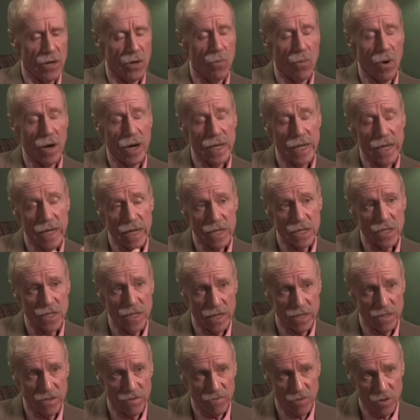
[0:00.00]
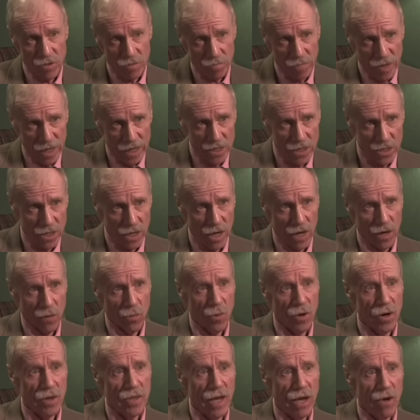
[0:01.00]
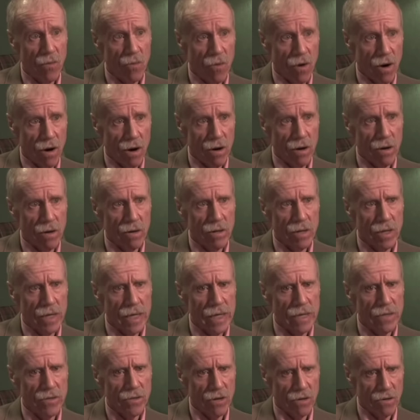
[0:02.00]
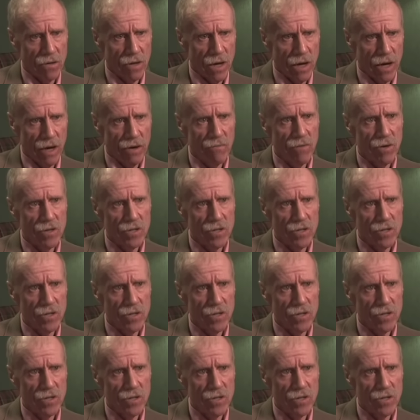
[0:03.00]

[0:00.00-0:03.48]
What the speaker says: you'd want to get a sense of their baseline, where they were in their life,